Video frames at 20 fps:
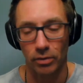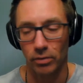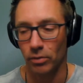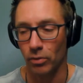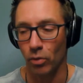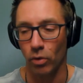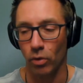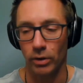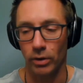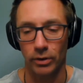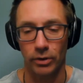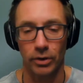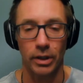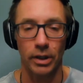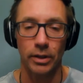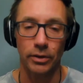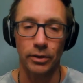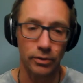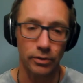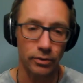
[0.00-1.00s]
core
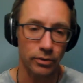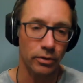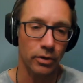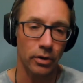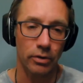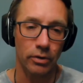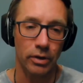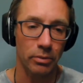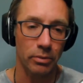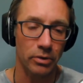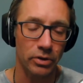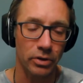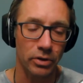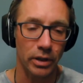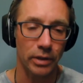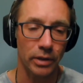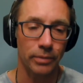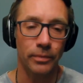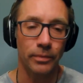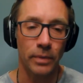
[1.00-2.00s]
ingredients,
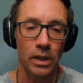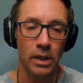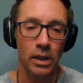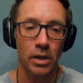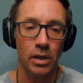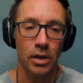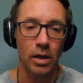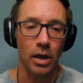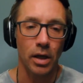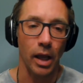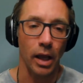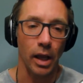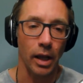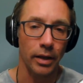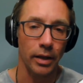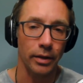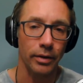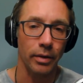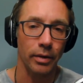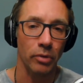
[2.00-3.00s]
neurochemistry.
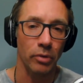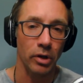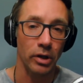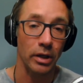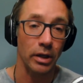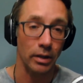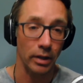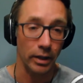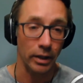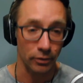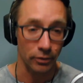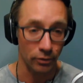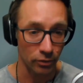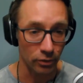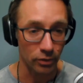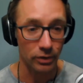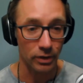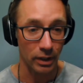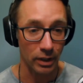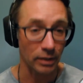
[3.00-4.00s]
And I'm looking at like
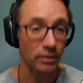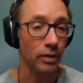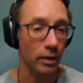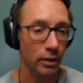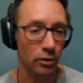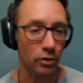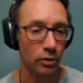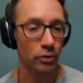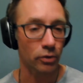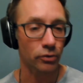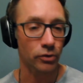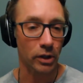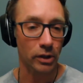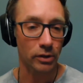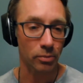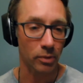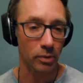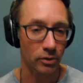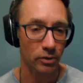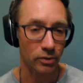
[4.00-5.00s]
things like
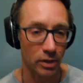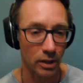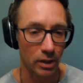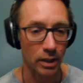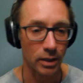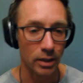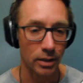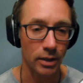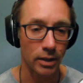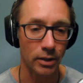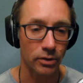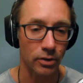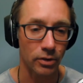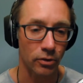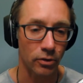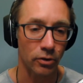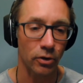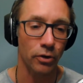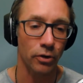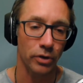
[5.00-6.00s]
neurotransmitters. NAD is a
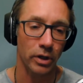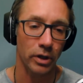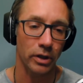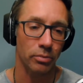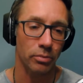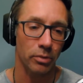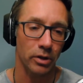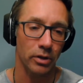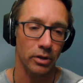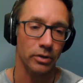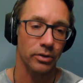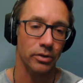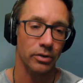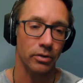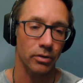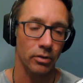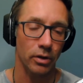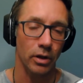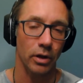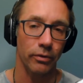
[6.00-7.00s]
neurotransmitter. It's
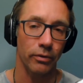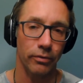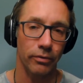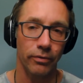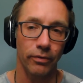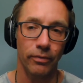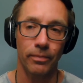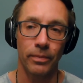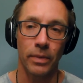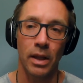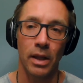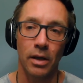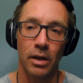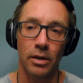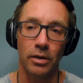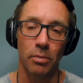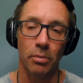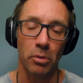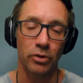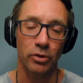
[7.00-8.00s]

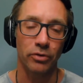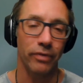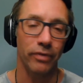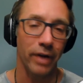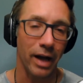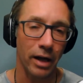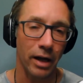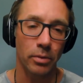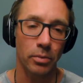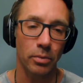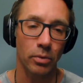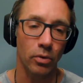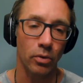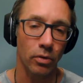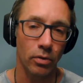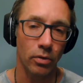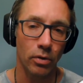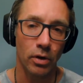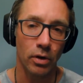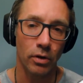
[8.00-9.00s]
the most
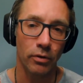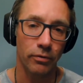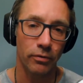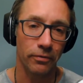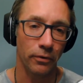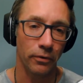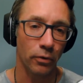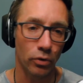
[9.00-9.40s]
valuable fuel